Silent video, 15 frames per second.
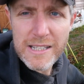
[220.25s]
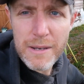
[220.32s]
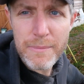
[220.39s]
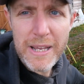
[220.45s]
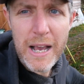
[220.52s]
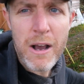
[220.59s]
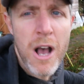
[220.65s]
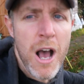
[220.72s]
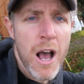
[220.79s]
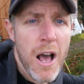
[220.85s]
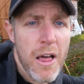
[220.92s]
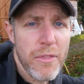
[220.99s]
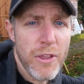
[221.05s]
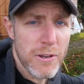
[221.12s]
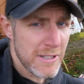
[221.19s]
coming out.
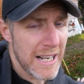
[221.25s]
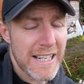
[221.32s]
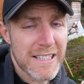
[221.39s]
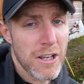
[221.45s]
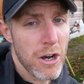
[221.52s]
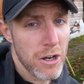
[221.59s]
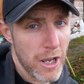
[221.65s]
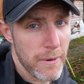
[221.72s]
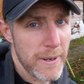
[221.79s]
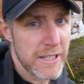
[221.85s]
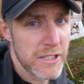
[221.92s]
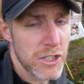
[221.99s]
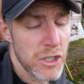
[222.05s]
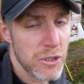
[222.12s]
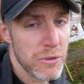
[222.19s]
Those glads can't go
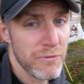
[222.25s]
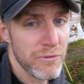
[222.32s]
into